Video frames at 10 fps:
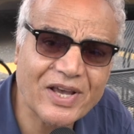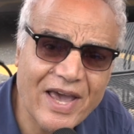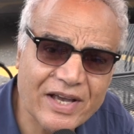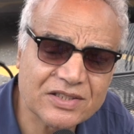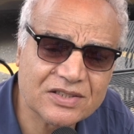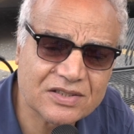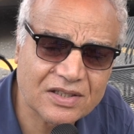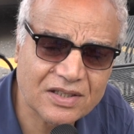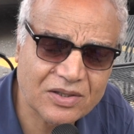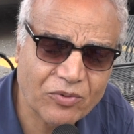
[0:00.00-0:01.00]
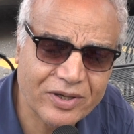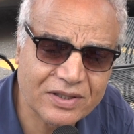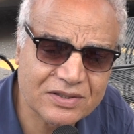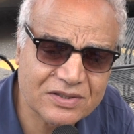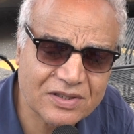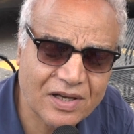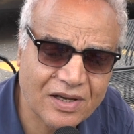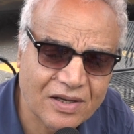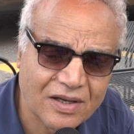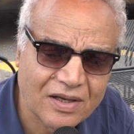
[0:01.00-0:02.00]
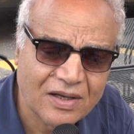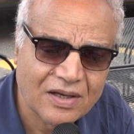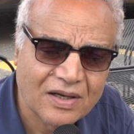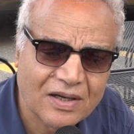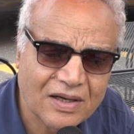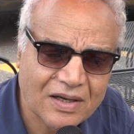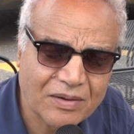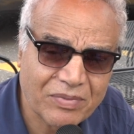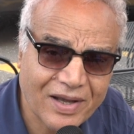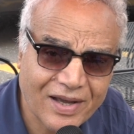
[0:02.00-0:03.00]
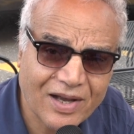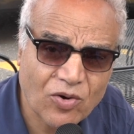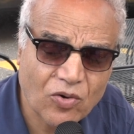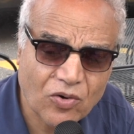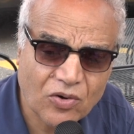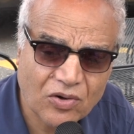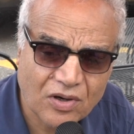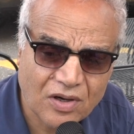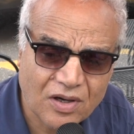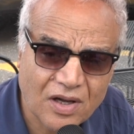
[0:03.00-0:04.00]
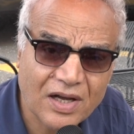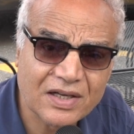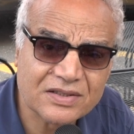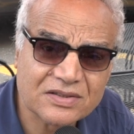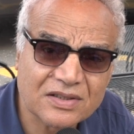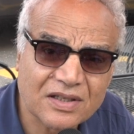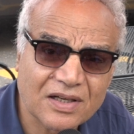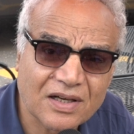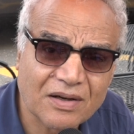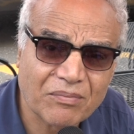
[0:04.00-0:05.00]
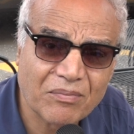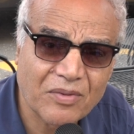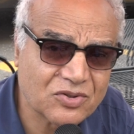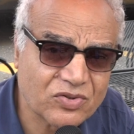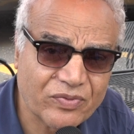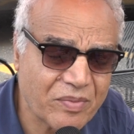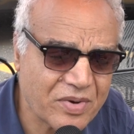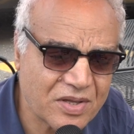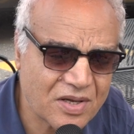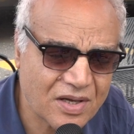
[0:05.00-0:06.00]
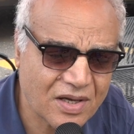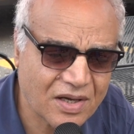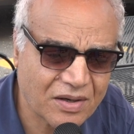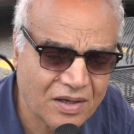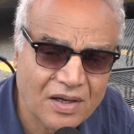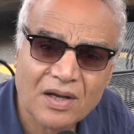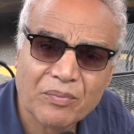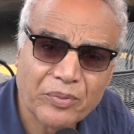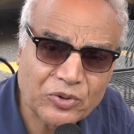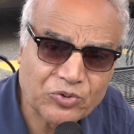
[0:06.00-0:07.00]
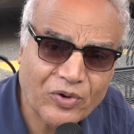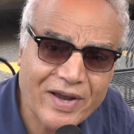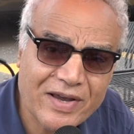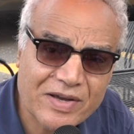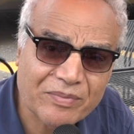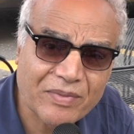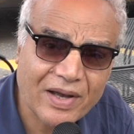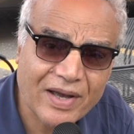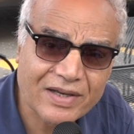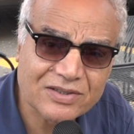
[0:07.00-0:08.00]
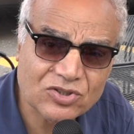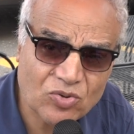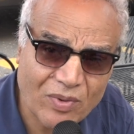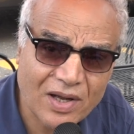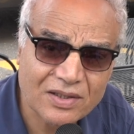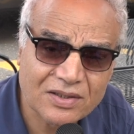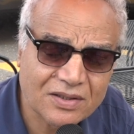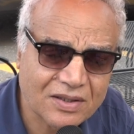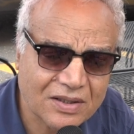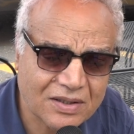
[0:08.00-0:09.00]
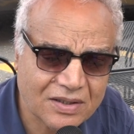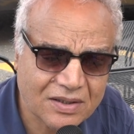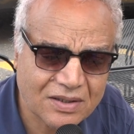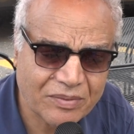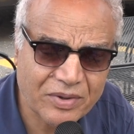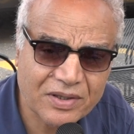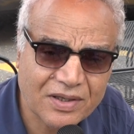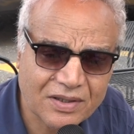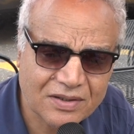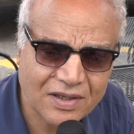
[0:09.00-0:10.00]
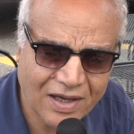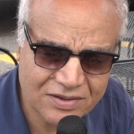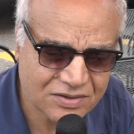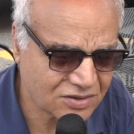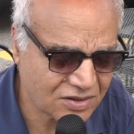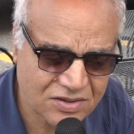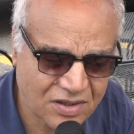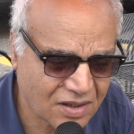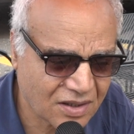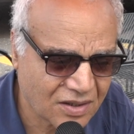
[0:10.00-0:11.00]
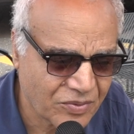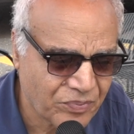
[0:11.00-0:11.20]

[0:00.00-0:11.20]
case was black, or as most of the media portray him as a Somali American, not just a